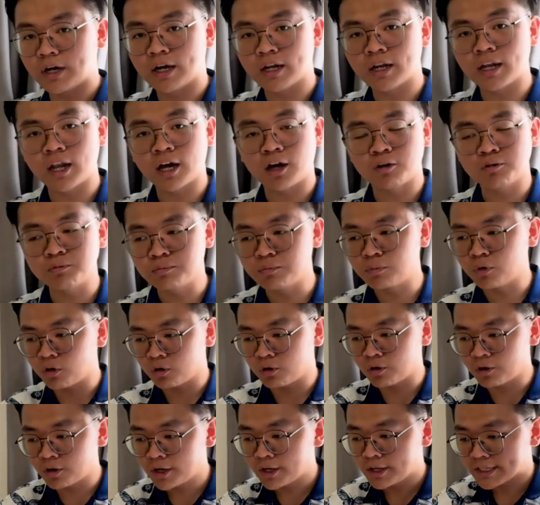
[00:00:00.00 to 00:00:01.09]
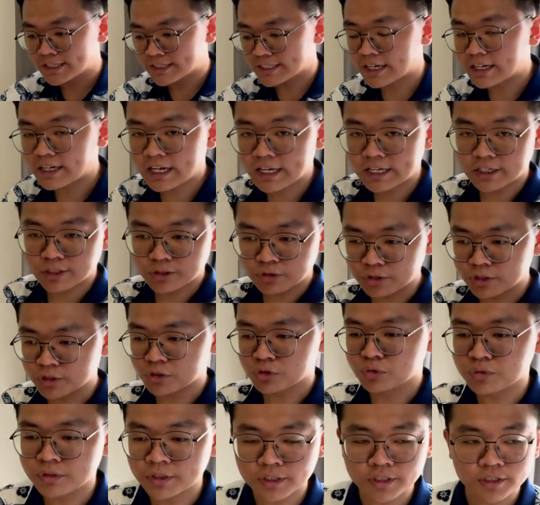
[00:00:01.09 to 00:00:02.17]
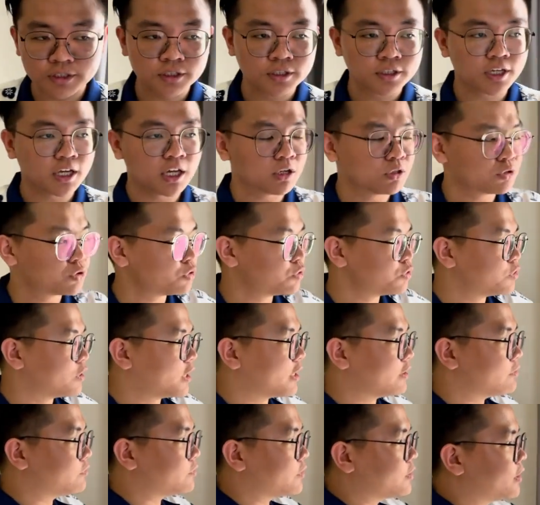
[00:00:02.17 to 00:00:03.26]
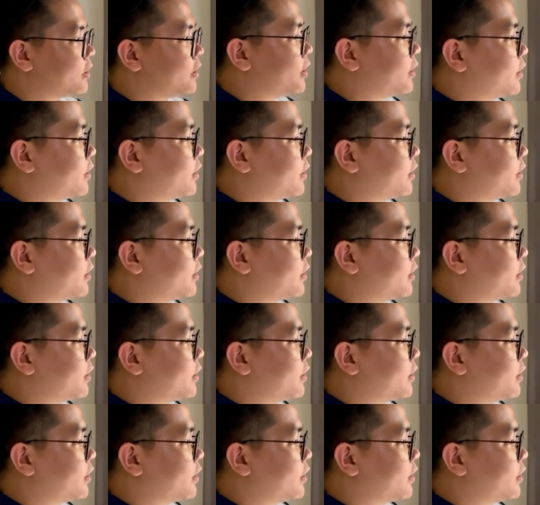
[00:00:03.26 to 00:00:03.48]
allow more sunlight into the unit. And also you have a